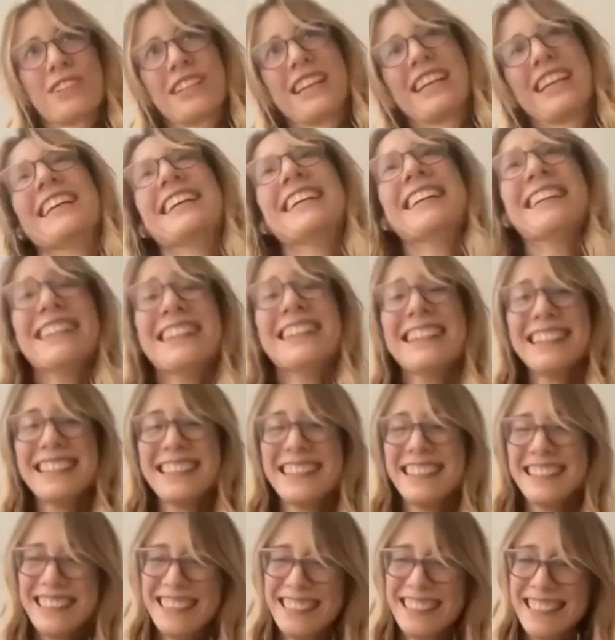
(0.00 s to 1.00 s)

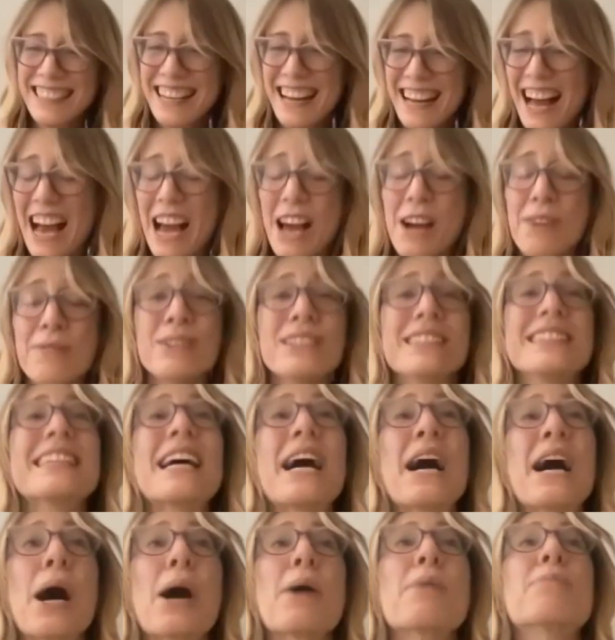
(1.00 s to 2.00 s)
I was
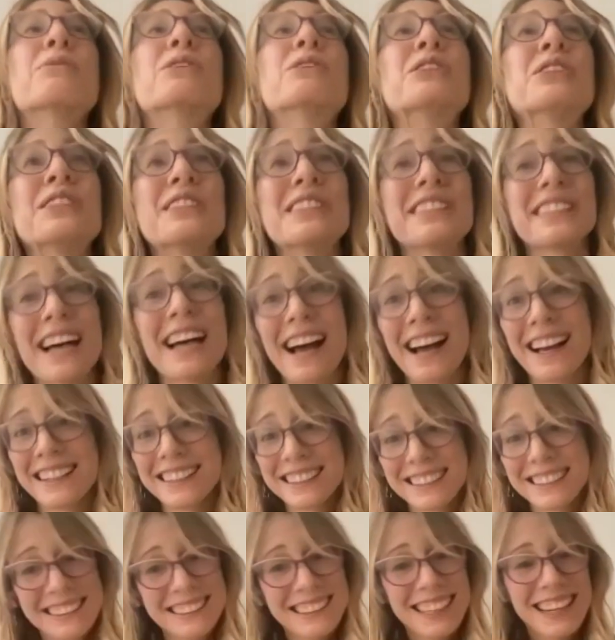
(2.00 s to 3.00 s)

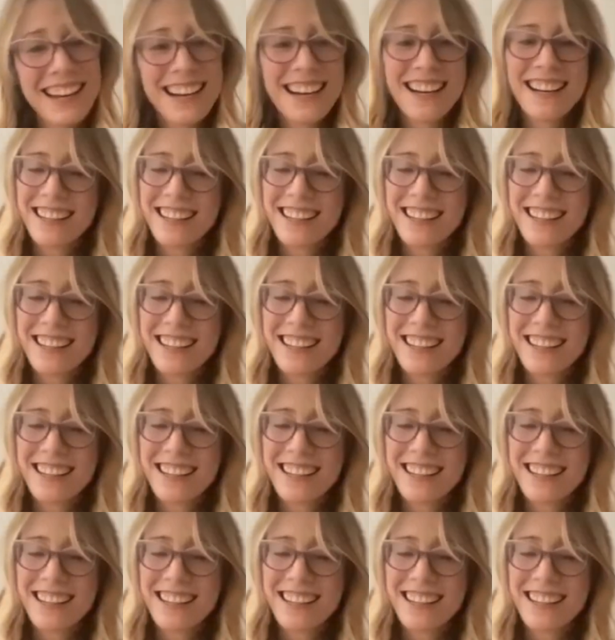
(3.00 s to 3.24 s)
obsessed.